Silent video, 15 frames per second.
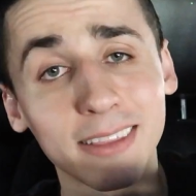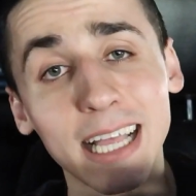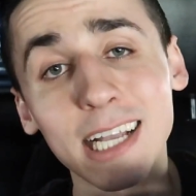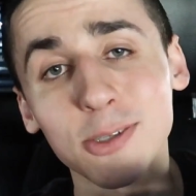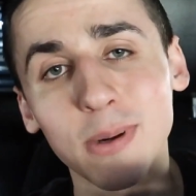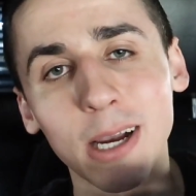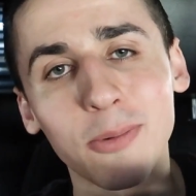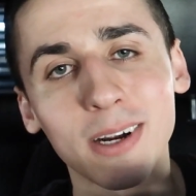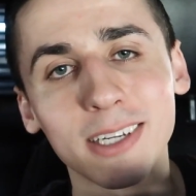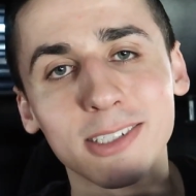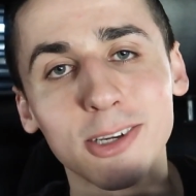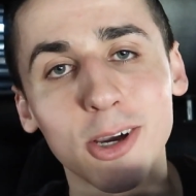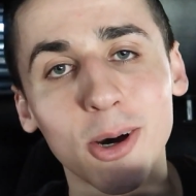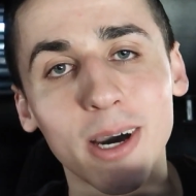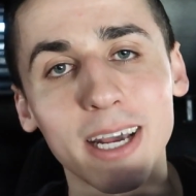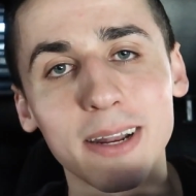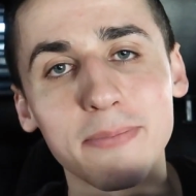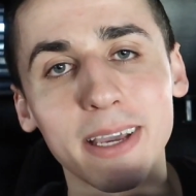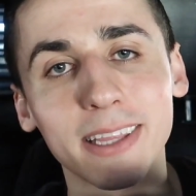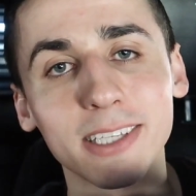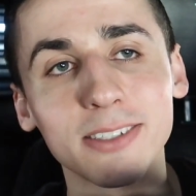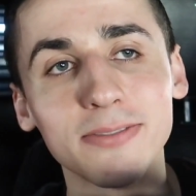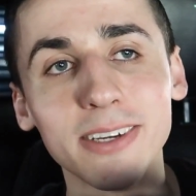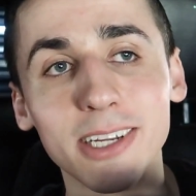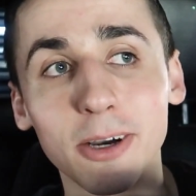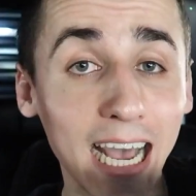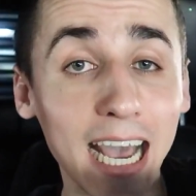That's why I wanted to go ahead and make this video.